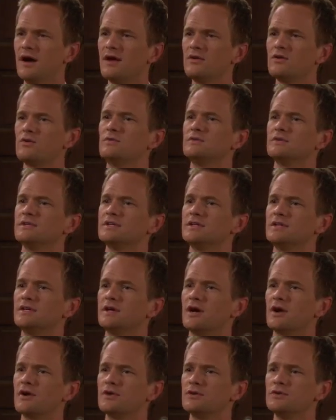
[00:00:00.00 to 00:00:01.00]
Not
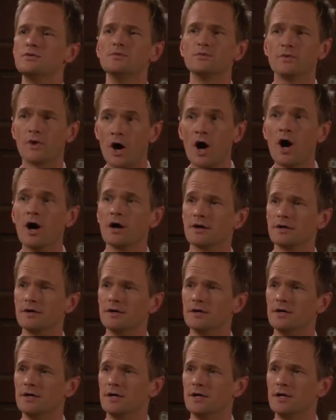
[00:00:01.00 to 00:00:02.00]
only are you wrong,
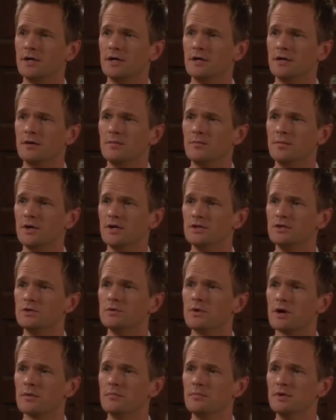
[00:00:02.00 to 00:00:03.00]
but
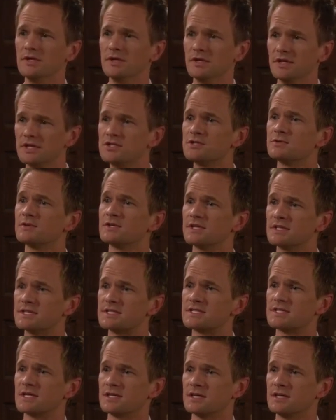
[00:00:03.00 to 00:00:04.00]
you are
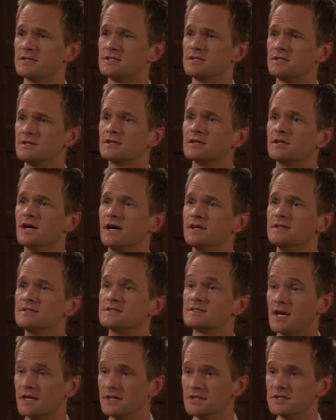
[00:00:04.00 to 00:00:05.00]
belligerently sticking to your
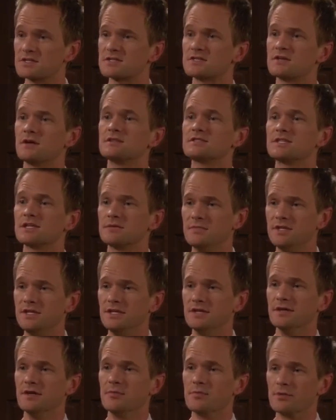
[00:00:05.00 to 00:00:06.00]
guns and insulting
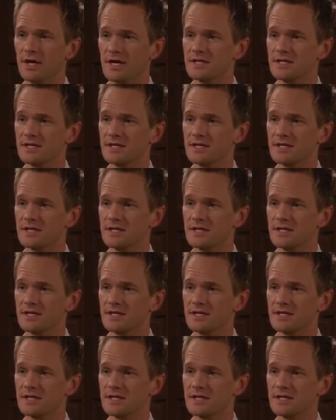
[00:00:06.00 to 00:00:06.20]
me in the